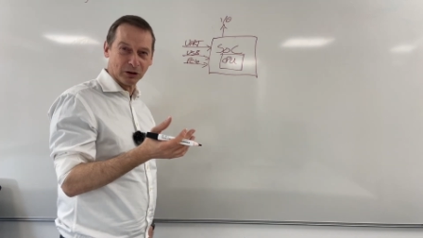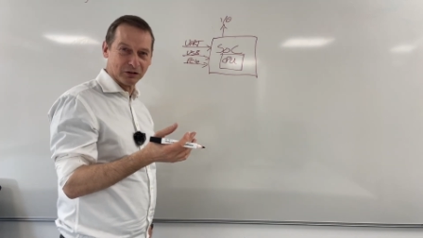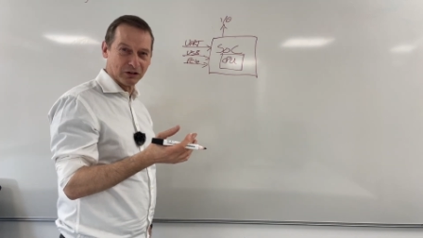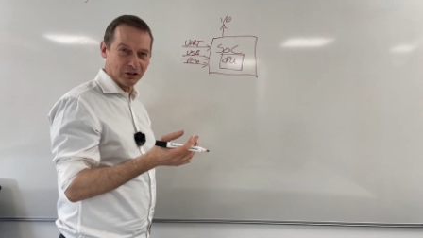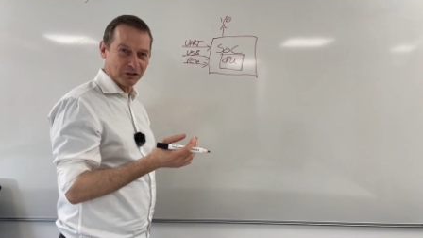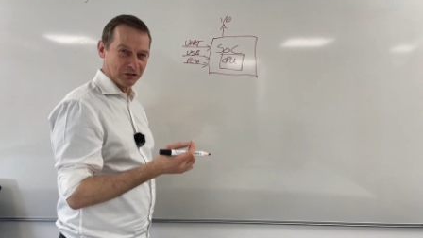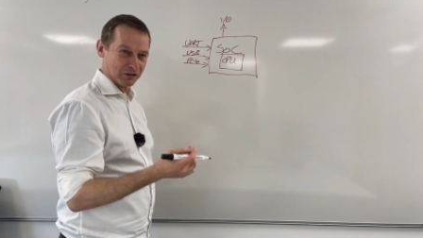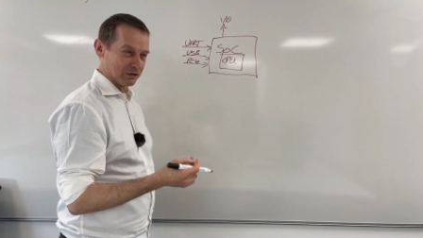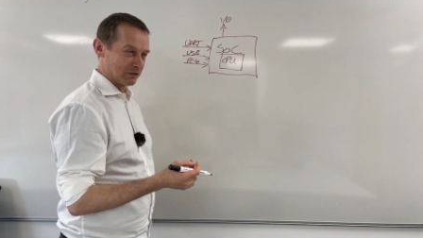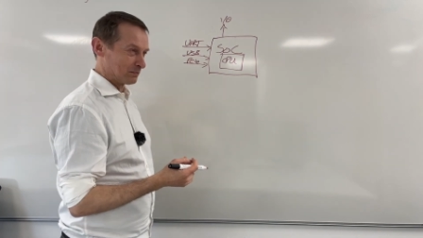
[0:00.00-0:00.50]
to
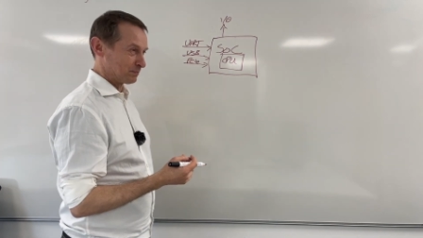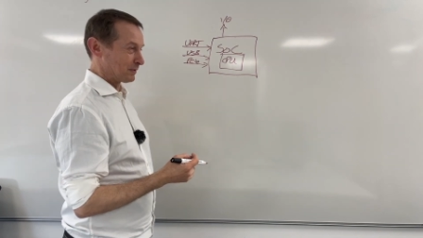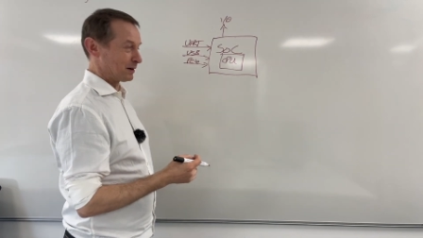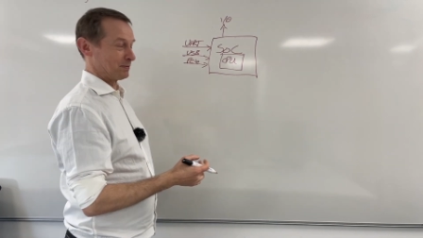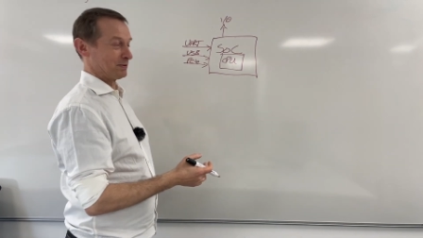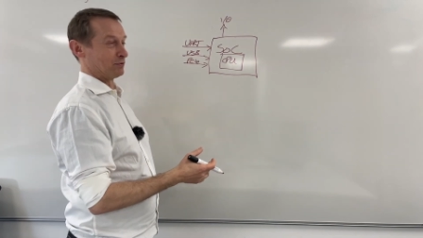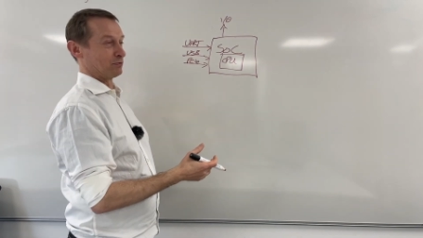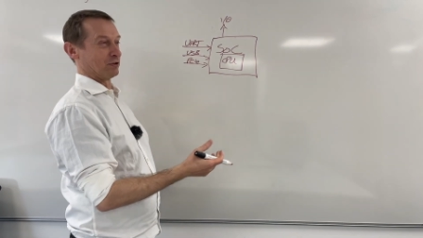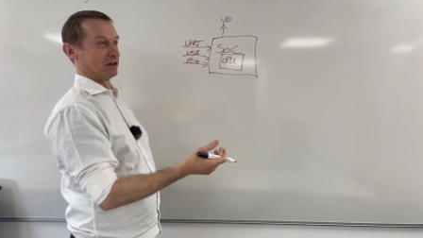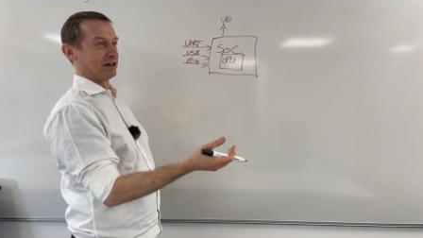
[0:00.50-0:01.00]
do,
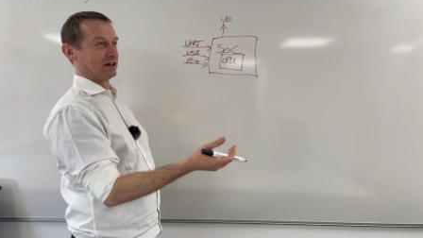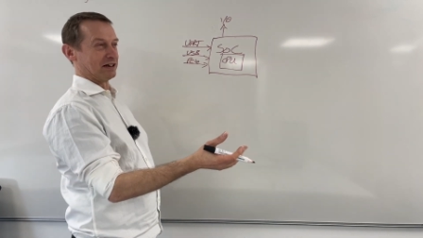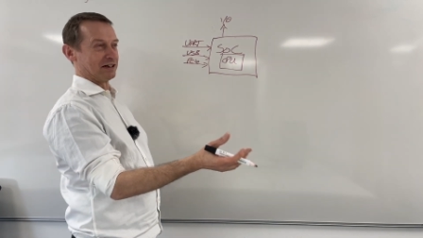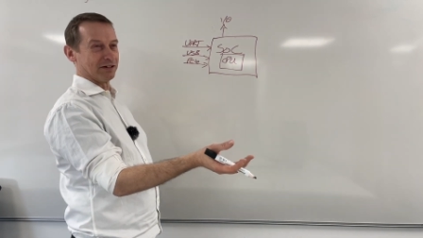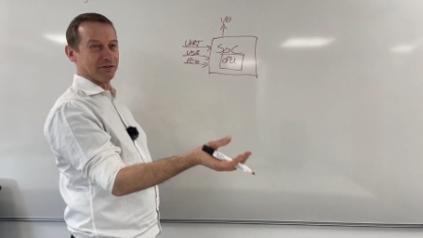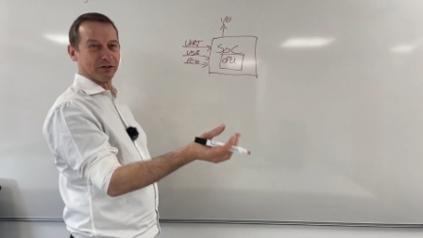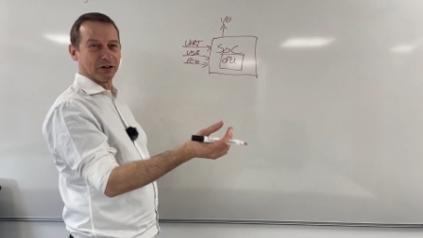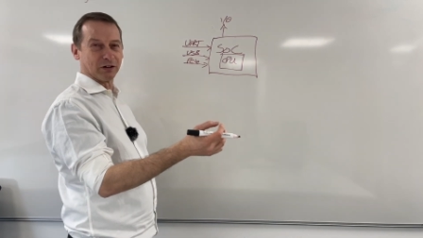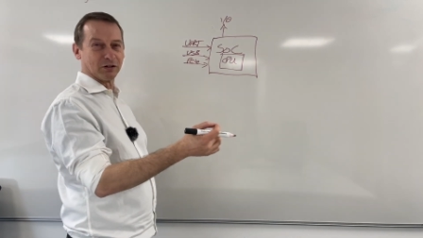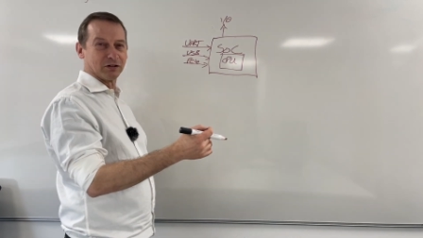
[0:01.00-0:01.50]
maybe really
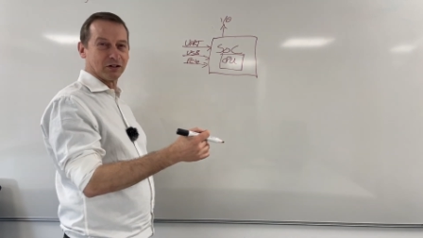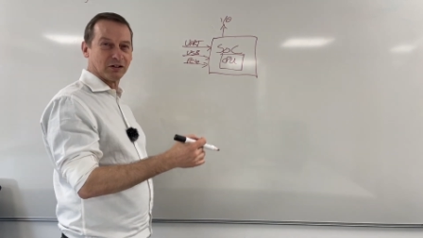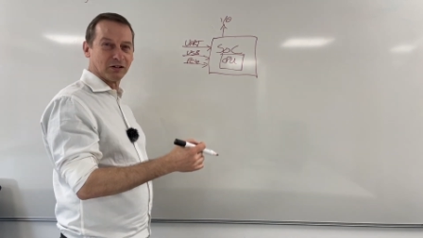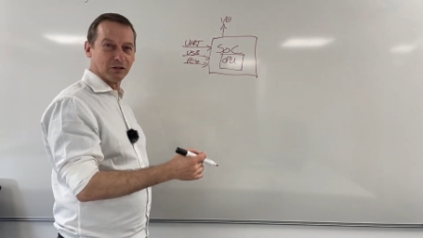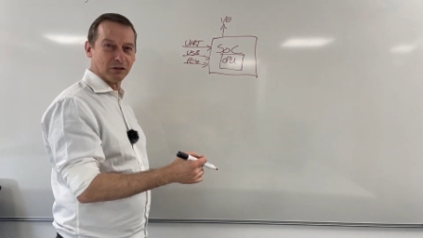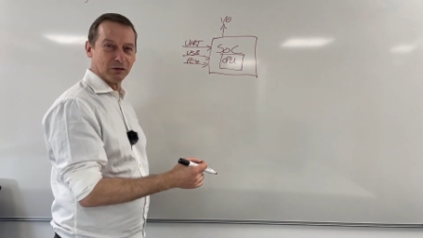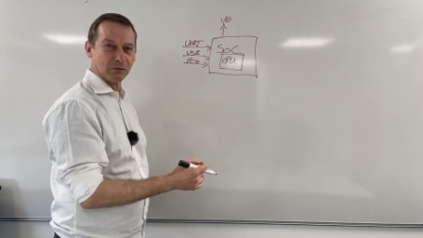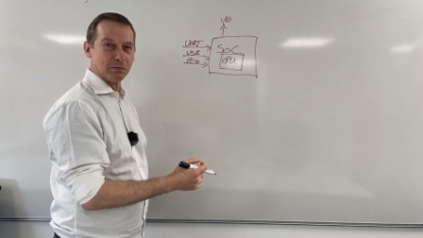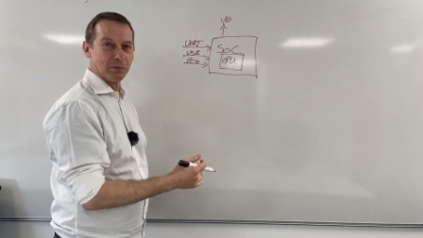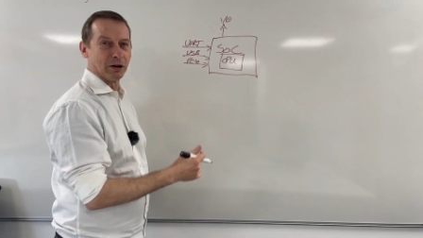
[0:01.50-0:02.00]
difficult to
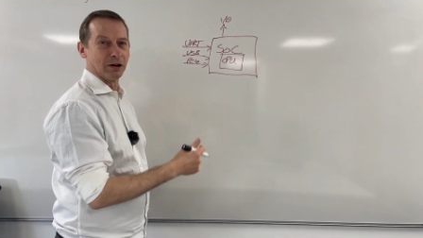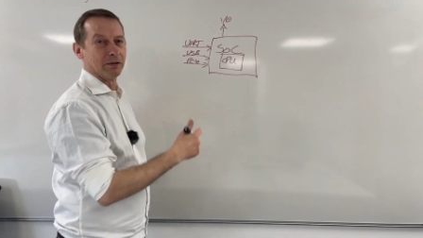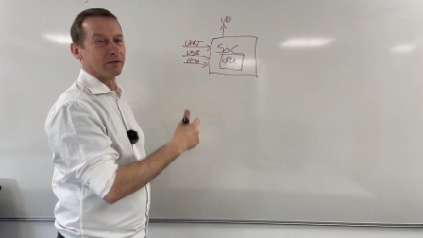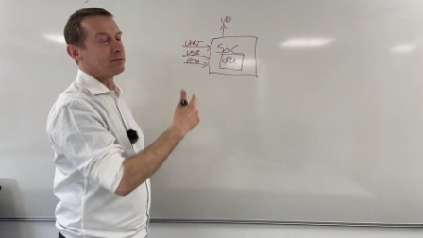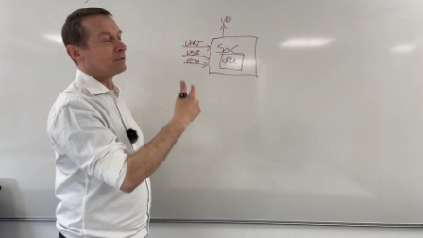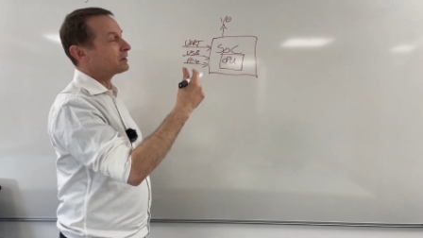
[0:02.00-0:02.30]
do, but,